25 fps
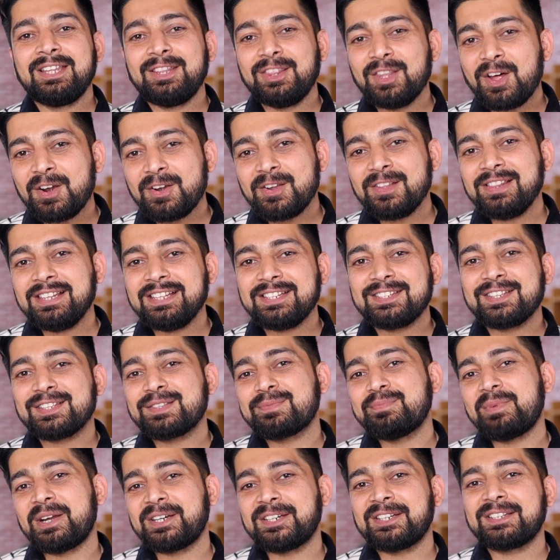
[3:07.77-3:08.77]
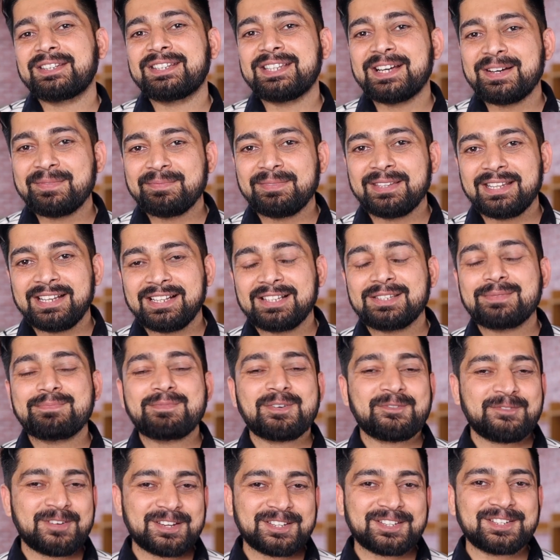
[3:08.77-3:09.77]
not only just better thumbnails,
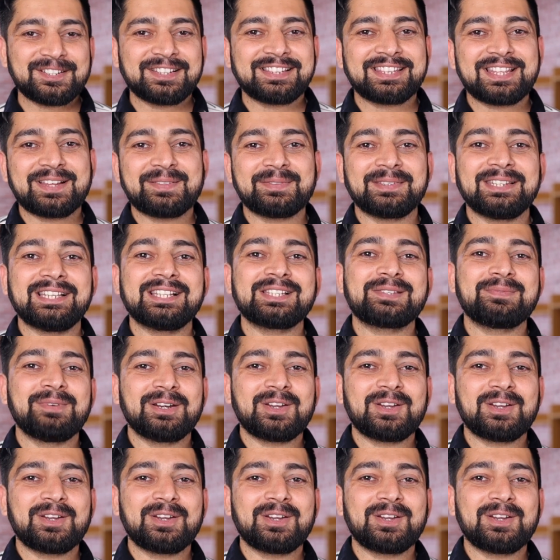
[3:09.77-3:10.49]
professional thumbnails,